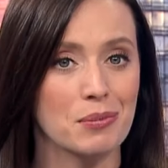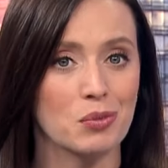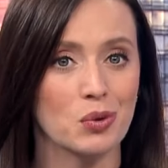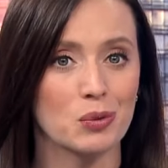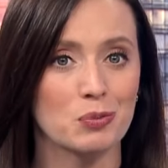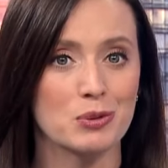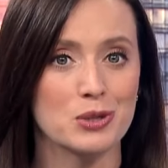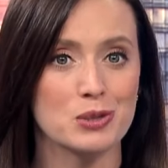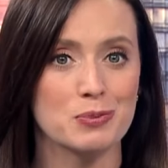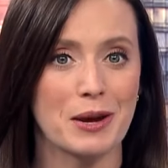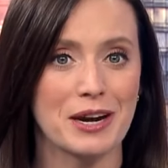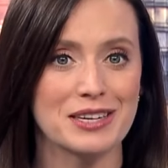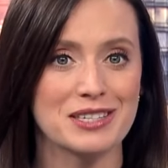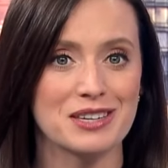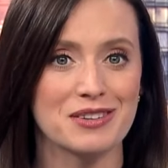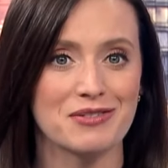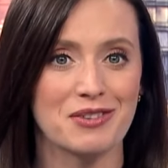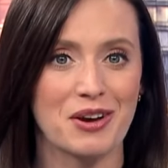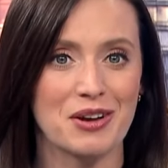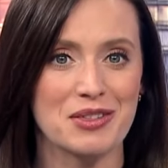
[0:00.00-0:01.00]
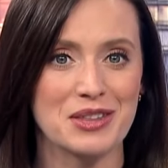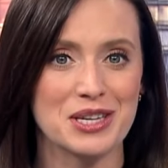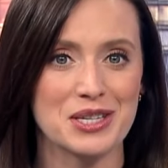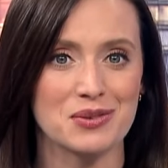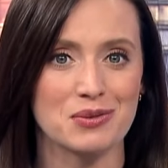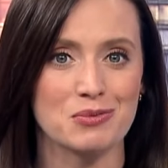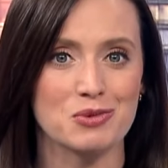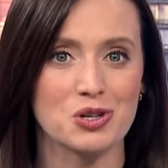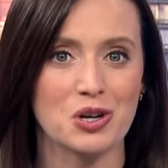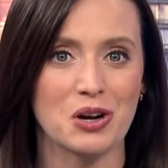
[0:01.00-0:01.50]
get more perspective on this
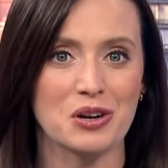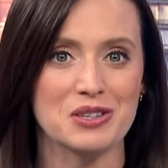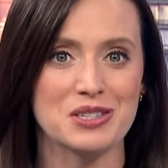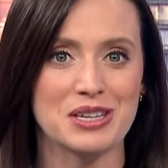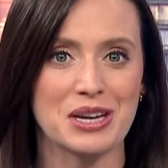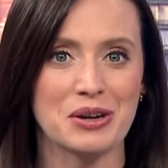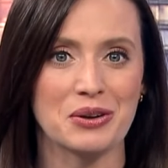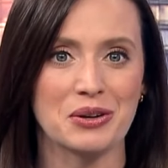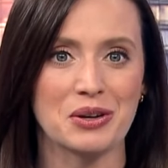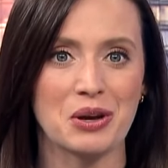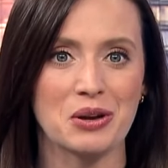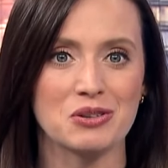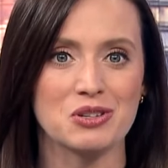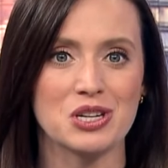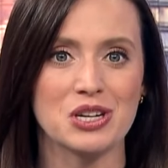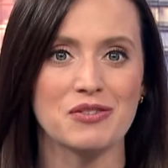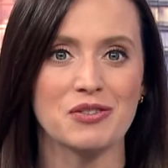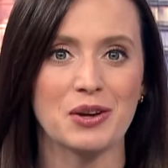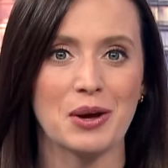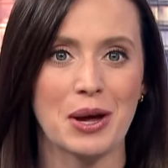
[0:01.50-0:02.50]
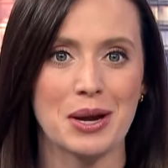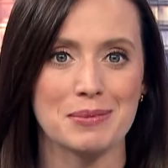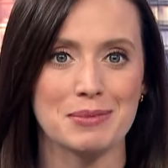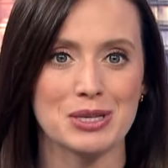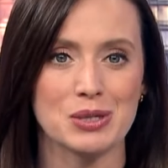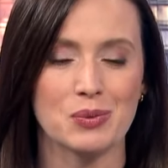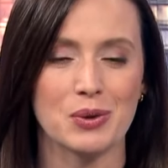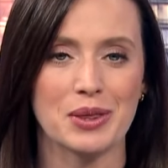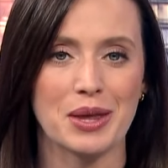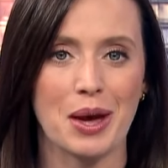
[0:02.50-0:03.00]
from Charles St-Arnaud, chief
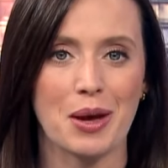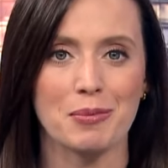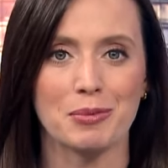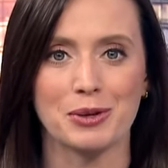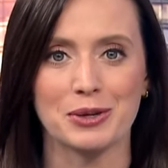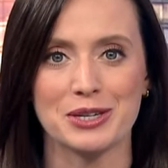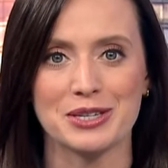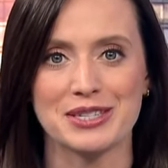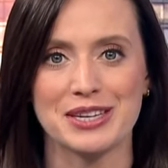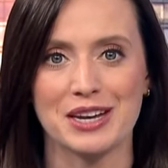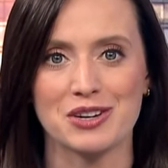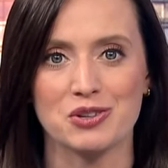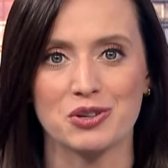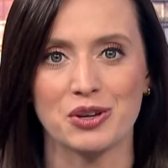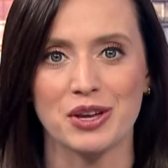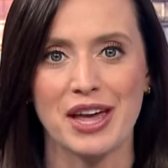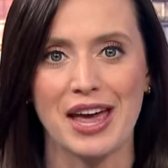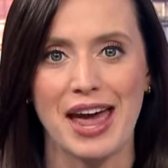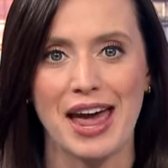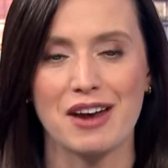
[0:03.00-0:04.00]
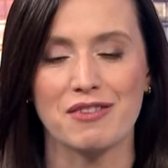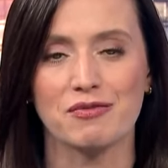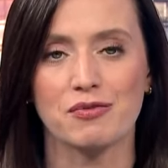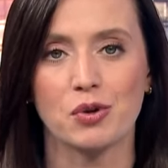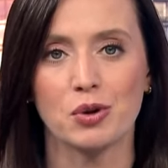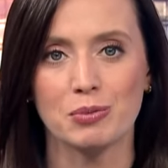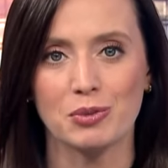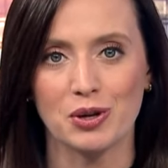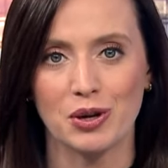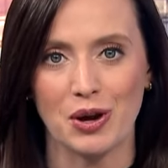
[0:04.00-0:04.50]
economist with Alberta Central and
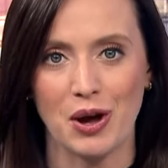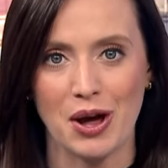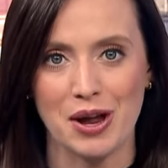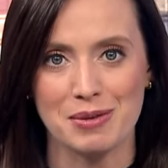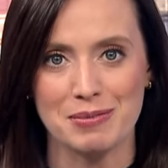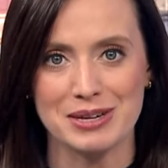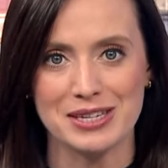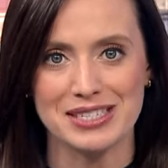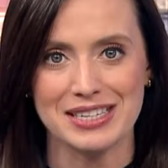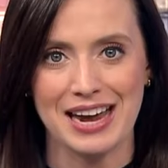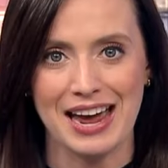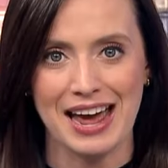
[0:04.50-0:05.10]
former economist